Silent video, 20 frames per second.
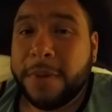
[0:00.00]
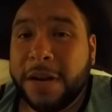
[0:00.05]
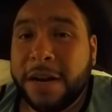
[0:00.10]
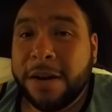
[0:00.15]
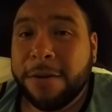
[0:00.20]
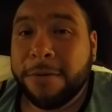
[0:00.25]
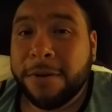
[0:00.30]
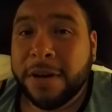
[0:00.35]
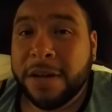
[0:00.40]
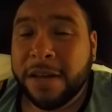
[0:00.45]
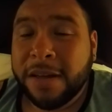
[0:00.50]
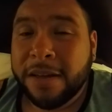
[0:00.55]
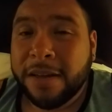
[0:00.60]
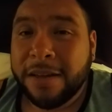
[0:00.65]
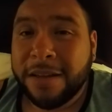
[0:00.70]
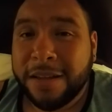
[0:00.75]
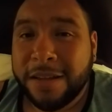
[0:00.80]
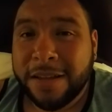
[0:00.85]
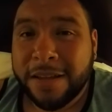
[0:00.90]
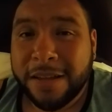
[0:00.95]
But anyway,
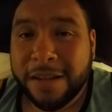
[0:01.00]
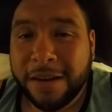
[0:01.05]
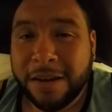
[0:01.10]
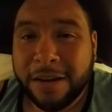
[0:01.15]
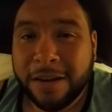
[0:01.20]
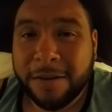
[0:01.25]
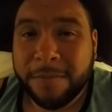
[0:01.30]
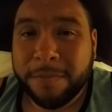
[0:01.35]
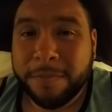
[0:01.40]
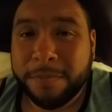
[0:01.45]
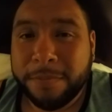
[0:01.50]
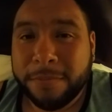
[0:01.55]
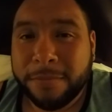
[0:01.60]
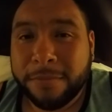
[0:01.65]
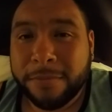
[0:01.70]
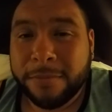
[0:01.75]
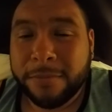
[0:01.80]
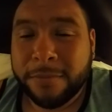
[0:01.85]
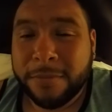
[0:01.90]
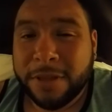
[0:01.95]
um,
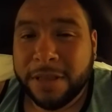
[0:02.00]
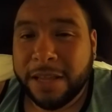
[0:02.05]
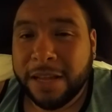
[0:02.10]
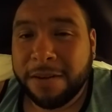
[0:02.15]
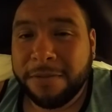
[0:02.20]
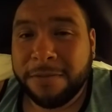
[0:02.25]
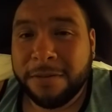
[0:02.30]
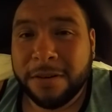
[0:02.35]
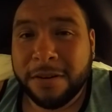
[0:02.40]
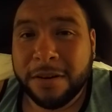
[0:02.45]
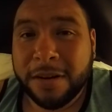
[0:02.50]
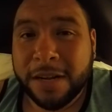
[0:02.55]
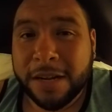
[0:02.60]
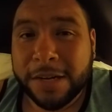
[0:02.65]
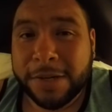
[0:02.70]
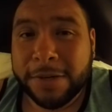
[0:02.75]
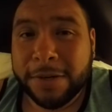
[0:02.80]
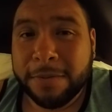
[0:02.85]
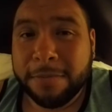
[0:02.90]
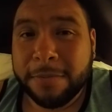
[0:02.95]
a lot of fun on
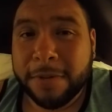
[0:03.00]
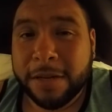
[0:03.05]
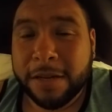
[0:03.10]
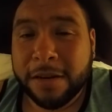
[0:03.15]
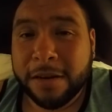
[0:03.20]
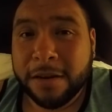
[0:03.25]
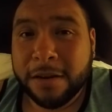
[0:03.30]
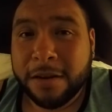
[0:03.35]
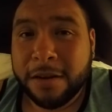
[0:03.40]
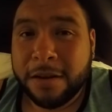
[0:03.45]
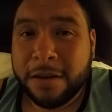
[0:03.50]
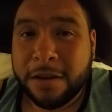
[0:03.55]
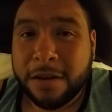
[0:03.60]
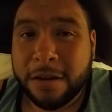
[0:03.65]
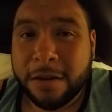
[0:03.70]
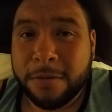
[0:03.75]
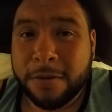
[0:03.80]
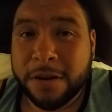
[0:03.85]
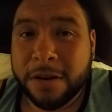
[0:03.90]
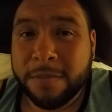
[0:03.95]
that trip, man.
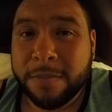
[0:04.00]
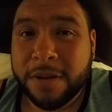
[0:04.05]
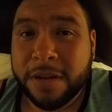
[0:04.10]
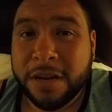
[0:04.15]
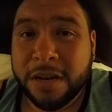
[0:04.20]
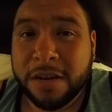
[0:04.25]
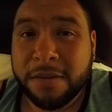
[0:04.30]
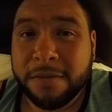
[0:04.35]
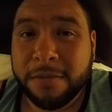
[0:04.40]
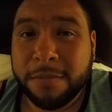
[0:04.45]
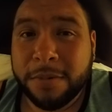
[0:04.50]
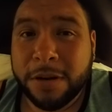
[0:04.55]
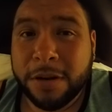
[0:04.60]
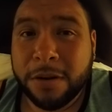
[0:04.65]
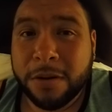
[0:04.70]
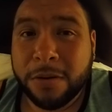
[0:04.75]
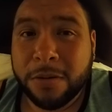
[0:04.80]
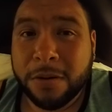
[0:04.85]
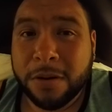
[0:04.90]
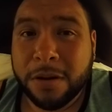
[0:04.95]
I recommend
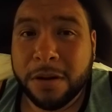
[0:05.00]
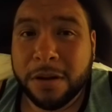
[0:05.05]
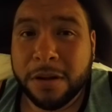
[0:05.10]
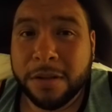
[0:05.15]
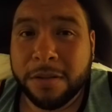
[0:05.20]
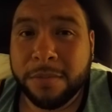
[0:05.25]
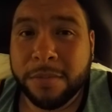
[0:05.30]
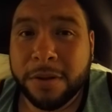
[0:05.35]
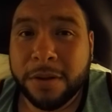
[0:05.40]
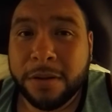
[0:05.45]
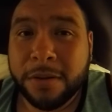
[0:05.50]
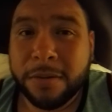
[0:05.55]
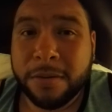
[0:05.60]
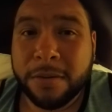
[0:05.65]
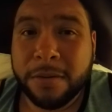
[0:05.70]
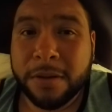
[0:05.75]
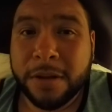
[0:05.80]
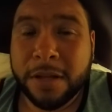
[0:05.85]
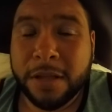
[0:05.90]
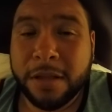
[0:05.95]
everybody go to Cozumel
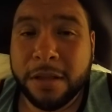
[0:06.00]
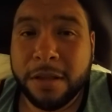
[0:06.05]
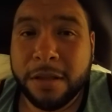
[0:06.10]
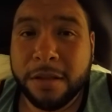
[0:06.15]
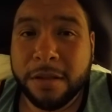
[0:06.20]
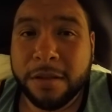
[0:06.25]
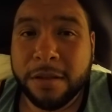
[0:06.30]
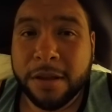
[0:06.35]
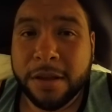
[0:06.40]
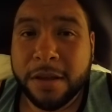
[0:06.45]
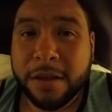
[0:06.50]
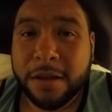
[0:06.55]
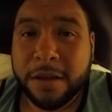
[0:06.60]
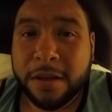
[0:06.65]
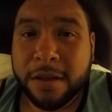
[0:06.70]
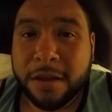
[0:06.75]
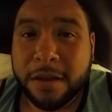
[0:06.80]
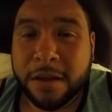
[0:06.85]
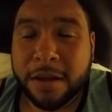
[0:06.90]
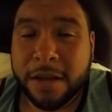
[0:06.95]
at least,
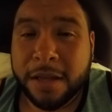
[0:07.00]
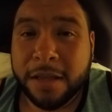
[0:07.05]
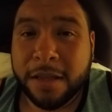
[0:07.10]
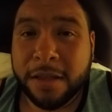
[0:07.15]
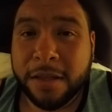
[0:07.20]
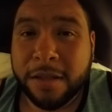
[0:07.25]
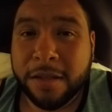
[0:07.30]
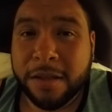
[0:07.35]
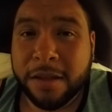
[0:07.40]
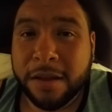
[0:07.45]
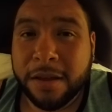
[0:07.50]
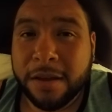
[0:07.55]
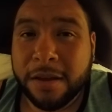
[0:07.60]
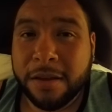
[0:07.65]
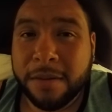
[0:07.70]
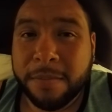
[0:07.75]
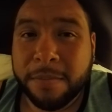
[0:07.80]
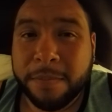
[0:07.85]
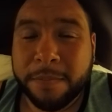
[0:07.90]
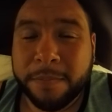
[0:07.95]
at least,
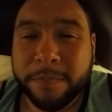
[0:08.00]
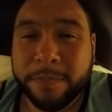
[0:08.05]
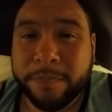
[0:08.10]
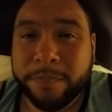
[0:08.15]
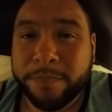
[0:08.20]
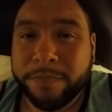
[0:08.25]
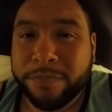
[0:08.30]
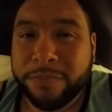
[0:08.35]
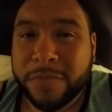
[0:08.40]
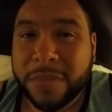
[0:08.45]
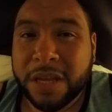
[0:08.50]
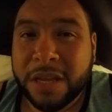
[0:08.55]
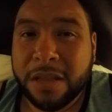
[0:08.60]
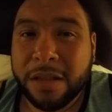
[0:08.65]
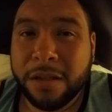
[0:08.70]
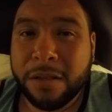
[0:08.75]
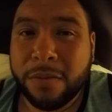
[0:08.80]
um, at